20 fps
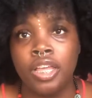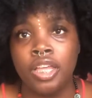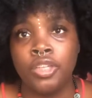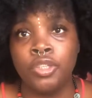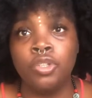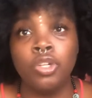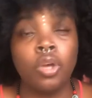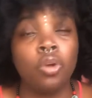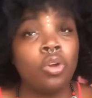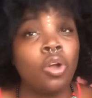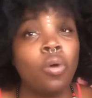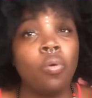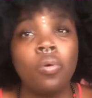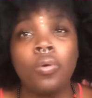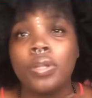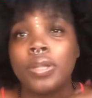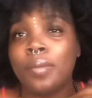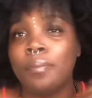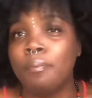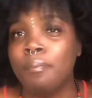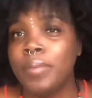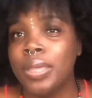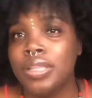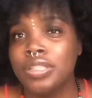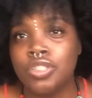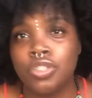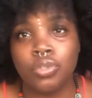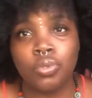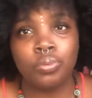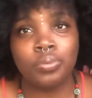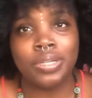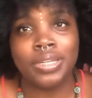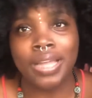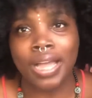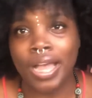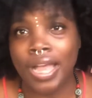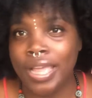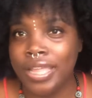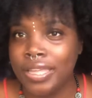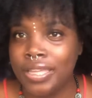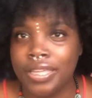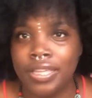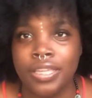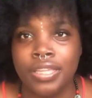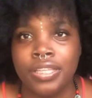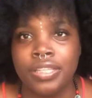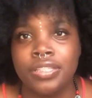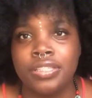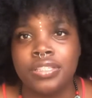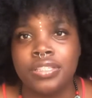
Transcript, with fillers: You know, go on a mental diet.